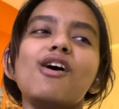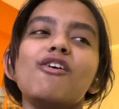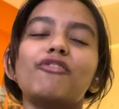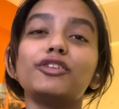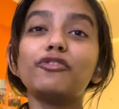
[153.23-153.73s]

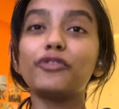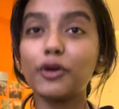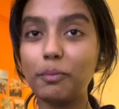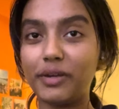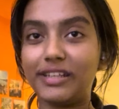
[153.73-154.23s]
For the
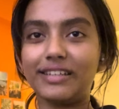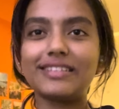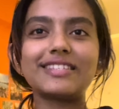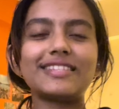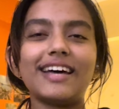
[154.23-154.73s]
few
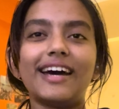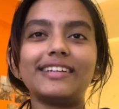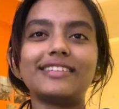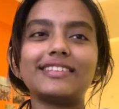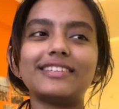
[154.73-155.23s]
minutes
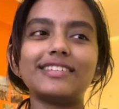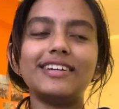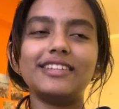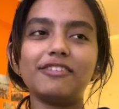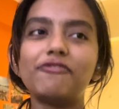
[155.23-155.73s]
that
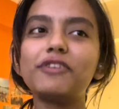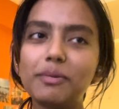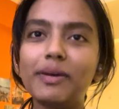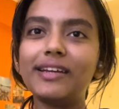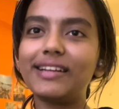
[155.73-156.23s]
the
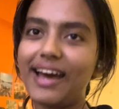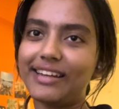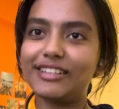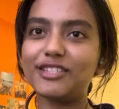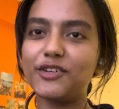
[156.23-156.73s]
female
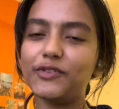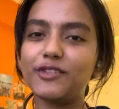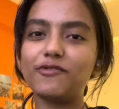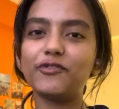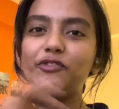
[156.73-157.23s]
character was